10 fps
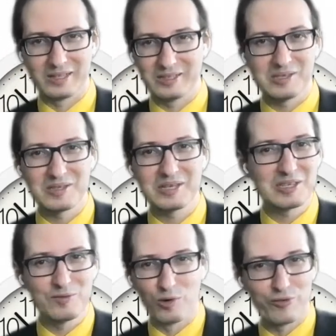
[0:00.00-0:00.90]
These
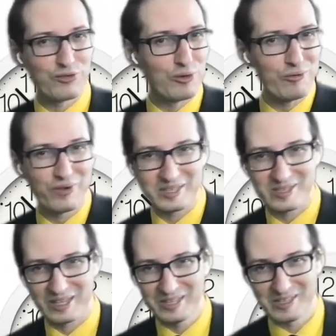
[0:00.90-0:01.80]
things evolve so
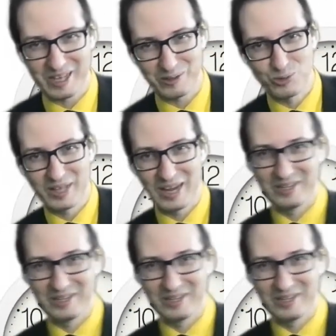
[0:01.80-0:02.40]
fast that it's hard to tell